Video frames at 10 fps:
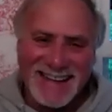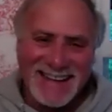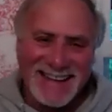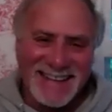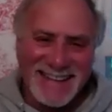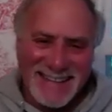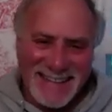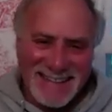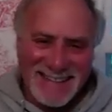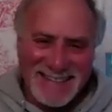
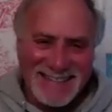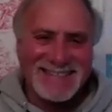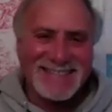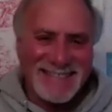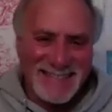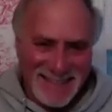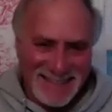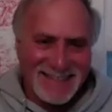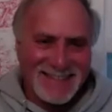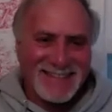
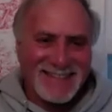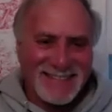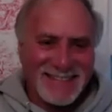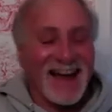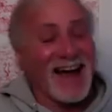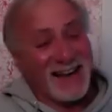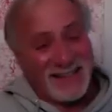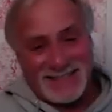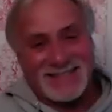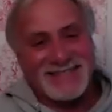
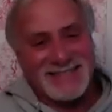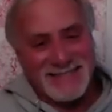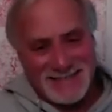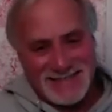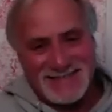(silent)